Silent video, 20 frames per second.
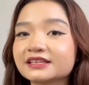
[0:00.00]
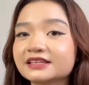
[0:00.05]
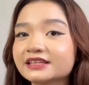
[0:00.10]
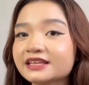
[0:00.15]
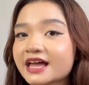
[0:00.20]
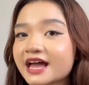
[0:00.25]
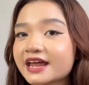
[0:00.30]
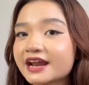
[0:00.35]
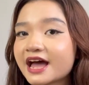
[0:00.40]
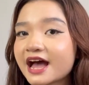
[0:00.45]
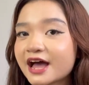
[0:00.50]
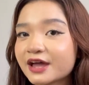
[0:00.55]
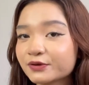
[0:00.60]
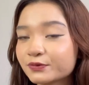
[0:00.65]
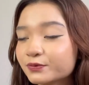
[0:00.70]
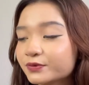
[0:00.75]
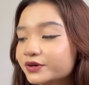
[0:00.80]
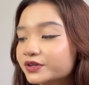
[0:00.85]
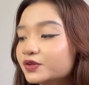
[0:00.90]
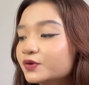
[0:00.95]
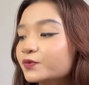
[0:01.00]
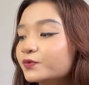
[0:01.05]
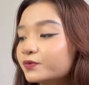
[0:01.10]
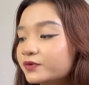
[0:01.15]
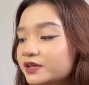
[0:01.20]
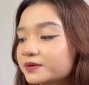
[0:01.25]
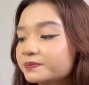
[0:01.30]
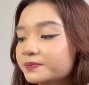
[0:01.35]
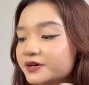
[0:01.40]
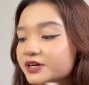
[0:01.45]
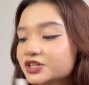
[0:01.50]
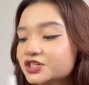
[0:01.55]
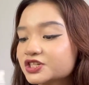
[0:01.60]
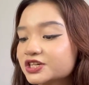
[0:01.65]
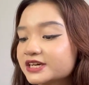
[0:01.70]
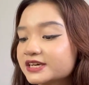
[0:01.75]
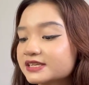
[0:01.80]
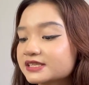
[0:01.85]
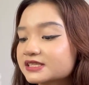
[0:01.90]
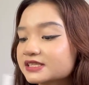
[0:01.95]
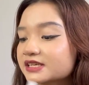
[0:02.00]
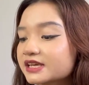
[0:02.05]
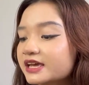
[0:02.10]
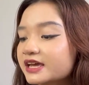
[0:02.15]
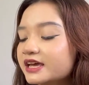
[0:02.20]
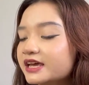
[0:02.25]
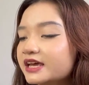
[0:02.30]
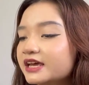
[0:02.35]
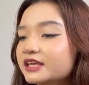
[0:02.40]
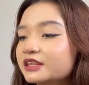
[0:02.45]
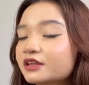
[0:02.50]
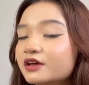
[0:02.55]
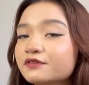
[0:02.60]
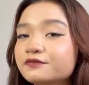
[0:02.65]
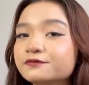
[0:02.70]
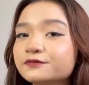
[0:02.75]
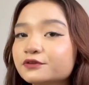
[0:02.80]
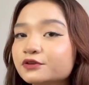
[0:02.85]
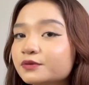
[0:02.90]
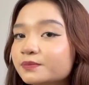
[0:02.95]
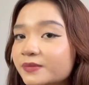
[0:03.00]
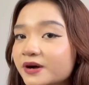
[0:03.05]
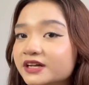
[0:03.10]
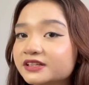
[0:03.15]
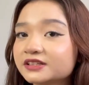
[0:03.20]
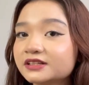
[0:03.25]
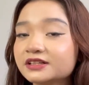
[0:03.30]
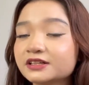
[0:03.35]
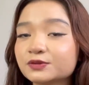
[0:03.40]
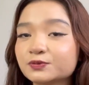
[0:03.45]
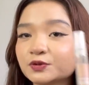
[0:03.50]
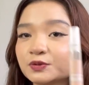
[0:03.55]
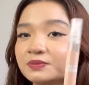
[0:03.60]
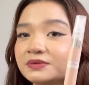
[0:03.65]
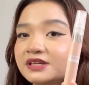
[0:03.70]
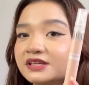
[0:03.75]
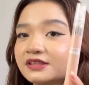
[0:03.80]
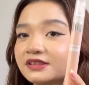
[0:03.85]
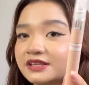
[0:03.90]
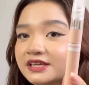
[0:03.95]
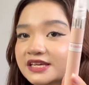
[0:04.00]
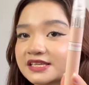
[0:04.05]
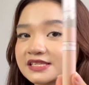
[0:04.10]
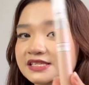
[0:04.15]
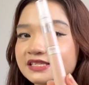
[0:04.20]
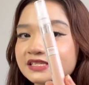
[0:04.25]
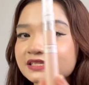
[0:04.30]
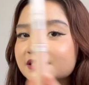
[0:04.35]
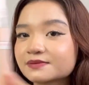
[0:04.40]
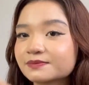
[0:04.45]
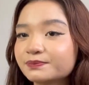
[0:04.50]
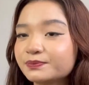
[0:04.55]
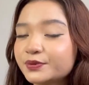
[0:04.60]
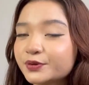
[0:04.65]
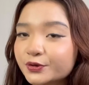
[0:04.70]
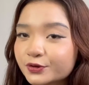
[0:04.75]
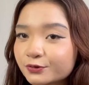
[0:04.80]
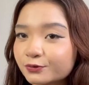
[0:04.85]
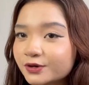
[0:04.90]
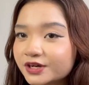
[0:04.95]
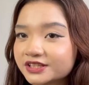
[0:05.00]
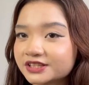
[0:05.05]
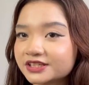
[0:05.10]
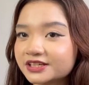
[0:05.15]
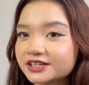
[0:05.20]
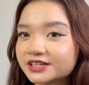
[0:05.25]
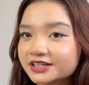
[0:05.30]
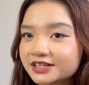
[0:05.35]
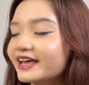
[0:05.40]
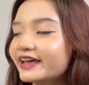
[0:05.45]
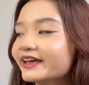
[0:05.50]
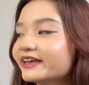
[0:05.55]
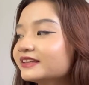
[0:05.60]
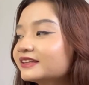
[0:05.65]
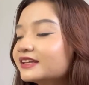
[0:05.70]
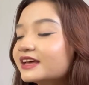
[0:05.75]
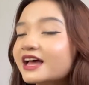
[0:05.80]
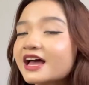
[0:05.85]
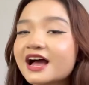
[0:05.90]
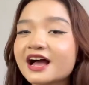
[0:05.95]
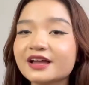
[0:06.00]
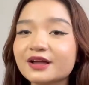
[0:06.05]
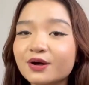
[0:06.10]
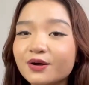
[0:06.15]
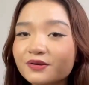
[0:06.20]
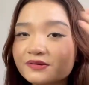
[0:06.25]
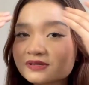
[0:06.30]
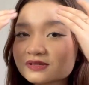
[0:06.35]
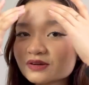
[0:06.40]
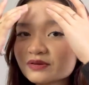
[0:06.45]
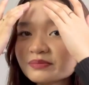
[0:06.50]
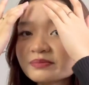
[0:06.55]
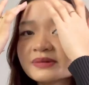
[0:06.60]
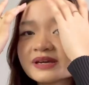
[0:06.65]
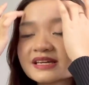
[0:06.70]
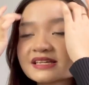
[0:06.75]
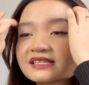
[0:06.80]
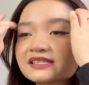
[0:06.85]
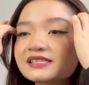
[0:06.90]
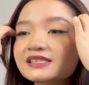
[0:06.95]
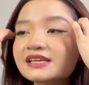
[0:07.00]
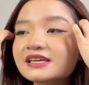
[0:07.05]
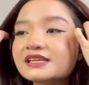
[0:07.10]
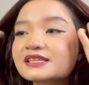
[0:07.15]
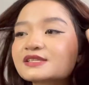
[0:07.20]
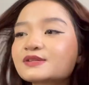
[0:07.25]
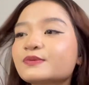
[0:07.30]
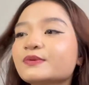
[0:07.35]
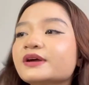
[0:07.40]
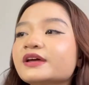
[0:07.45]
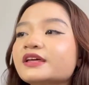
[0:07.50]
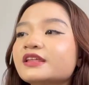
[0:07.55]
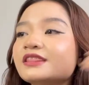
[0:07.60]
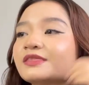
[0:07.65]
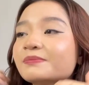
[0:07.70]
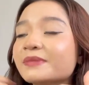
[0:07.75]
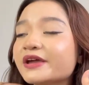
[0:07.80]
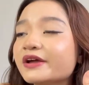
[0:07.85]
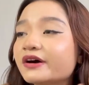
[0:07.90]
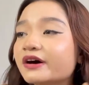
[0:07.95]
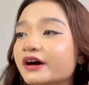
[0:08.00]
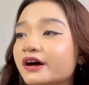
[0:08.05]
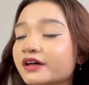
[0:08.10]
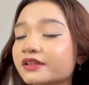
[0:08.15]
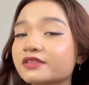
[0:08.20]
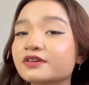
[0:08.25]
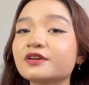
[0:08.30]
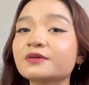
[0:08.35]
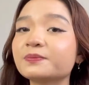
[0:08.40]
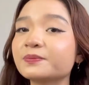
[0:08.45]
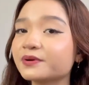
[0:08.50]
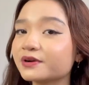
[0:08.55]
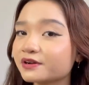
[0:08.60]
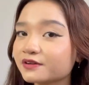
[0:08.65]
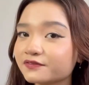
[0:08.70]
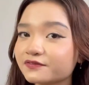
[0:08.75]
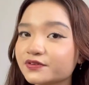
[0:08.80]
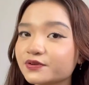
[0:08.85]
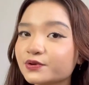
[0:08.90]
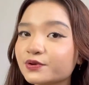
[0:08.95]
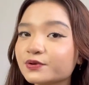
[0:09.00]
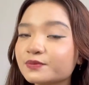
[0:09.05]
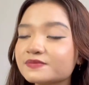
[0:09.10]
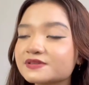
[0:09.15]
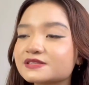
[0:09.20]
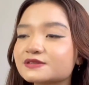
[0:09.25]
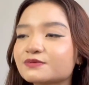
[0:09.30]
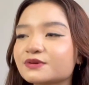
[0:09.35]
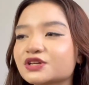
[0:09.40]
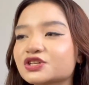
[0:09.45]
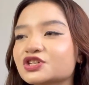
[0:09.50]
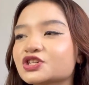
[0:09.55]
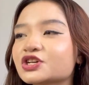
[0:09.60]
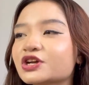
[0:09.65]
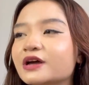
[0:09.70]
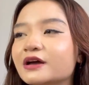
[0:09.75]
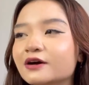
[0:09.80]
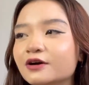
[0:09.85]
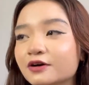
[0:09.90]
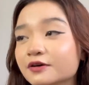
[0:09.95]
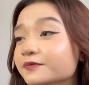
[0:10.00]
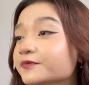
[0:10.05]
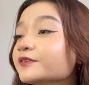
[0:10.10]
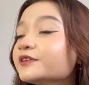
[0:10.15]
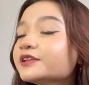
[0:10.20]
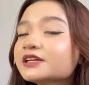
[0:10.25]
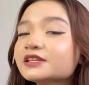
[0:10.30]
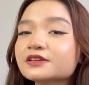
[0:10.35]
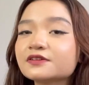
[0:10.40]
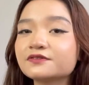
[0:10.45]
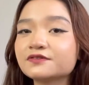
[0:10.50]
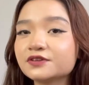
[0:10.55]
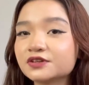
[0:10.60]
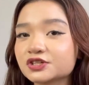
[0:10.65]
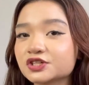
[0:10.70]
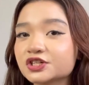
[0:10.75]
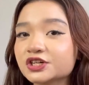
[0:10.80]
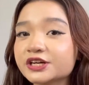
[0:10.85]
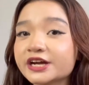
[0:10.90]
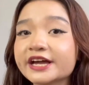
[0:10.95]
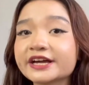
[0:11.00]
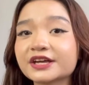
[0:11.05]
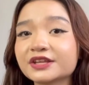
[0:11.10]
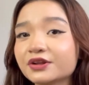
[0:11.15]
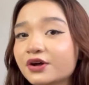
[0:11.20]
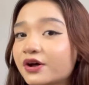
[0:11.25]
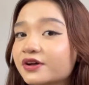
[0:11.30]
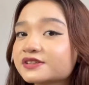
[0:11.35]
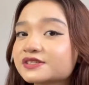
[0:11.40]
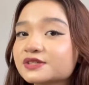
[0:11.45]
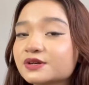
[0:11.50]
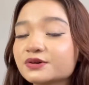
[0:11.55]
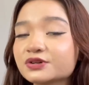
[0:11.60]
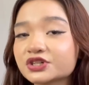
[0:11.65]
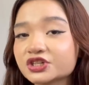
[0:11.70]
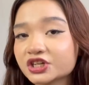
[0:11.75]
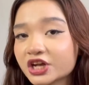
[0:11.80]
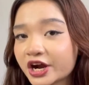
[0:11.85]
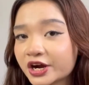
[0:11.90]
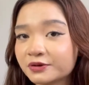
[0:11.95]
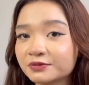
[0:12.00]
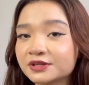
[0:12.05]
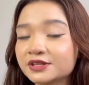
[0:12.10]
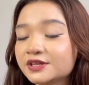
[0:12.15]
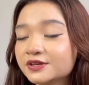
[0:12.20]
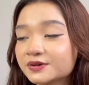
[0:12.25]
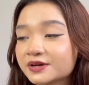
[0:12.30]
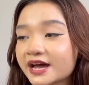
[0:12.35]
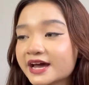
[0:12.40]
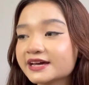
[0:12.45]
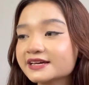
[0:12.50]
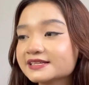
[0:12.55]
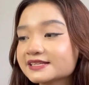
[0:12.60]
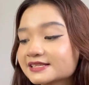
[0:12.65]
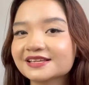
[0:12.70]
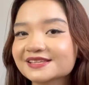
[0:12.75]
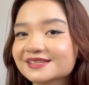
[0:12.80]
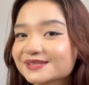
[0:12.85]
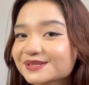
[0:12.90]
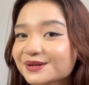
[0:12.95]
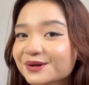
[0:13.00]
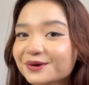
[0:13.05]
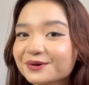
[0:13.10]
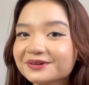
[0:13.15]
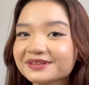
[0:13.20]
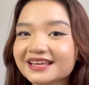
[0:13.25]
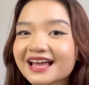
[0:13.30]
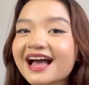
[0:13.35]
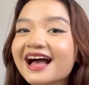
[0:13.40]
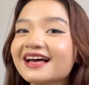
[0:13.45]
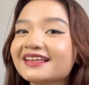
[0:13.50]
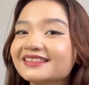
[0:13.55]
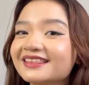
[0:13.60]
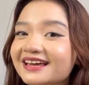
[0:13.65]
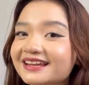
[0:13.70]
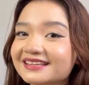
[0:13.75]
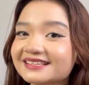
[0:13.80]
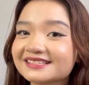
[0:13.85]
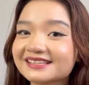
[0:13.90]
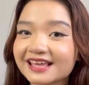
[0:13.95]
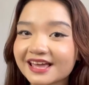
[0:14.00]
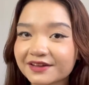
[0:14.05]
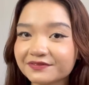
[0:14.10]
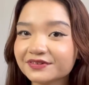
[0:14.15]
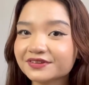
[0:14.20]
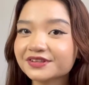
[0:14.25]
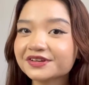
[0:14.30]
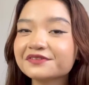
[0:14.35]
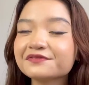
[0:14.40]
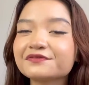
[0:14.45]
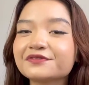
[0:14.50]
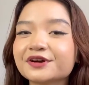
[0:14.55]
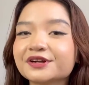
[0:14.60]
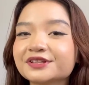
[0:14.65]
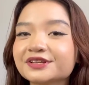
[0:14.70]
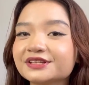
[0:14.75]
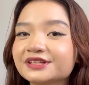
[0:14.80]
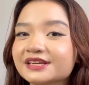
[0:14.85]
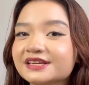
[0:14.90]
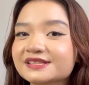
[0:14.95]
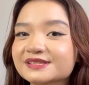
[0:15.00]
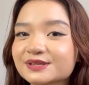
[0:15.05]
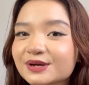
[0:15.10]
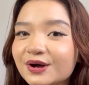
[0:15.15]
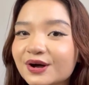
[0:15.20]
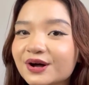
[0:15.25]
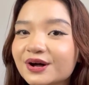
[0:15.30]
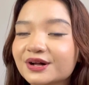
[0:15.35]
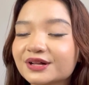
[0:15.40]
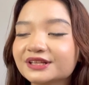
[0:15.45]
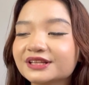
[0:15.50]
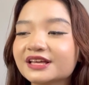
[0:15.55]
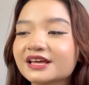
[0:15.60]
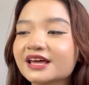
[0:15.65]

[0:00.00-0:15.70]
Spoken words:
that I would repurchase in a full bottle, it would be this Pure Wonder. And I also mixed this with my other perfumes, which hopefully in the future I can also share with you guys. So yeah, that is everything for today's haul.